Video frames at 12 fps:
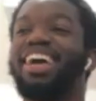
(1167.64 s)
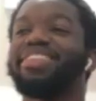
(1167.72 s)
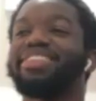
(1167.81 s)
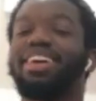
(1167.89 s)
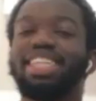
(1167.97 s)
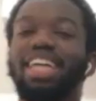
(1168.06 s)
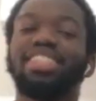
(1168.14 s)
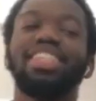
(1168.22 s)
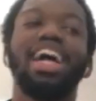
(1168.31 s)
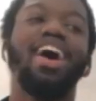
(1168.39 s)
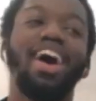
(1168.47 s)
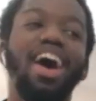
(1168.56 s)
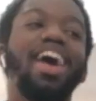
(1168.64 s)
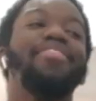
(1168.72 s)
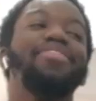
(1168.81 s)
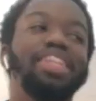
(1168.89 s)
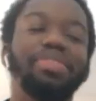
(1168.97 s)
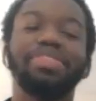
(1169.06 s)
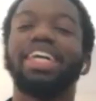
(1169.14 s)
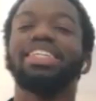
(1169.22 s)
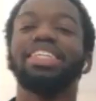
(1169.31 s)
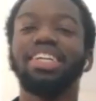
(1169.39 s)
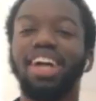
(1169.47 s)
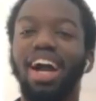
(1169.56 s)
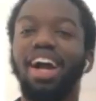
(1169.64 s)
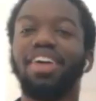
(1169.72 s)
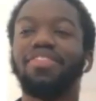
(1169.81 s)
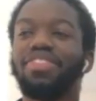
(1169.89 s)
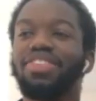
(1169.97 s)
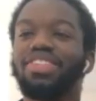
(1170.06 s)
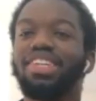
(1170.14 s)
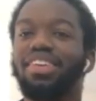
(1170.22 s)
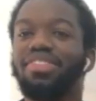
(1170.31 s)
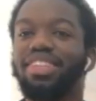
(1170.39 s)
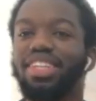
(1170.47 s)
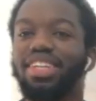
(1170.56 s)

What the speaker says: Sometimes it's like, Philip's actually going through something.